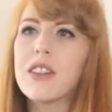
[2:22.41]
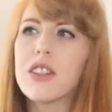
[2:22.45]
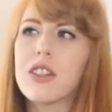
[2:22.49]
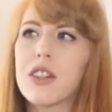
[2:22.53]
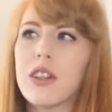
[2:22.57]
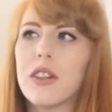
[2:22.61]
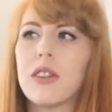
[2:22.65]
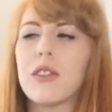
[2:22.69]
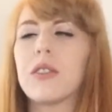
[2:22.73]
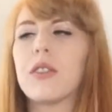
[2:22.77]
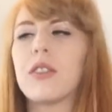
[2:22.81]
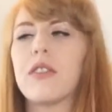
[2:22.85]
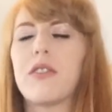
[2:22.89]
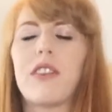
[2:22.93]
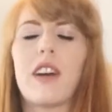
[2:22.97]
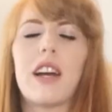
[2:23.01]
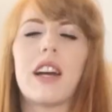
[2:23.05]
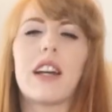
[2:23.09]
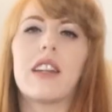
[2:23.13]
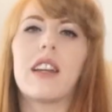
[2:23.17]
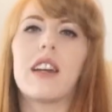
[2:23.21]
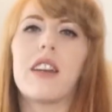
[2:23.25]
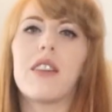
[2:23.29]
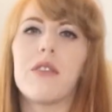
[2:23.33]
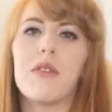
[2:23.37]
So the
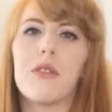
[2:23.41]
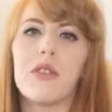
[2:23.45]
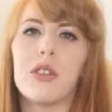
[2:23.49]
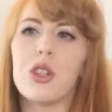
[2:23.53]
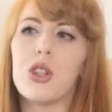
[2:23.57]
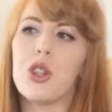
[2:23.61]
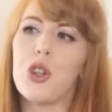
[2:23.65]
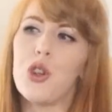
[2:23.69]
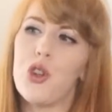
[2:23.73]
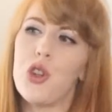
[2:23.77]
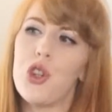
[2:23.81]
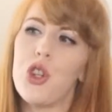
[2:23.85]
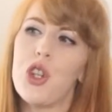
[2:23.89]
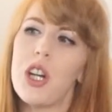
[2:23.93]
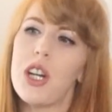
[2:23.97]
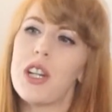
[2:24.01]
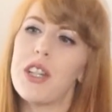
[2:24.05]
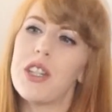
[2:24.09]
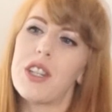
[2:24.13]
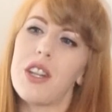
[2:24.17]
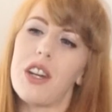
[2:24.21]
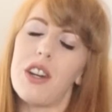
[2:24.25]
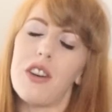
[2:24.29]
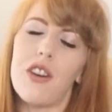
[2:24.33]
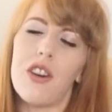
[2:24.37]
fact that it was
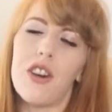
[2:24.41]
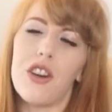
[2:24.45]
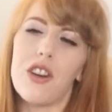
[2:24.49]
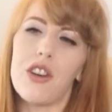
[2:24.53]
just under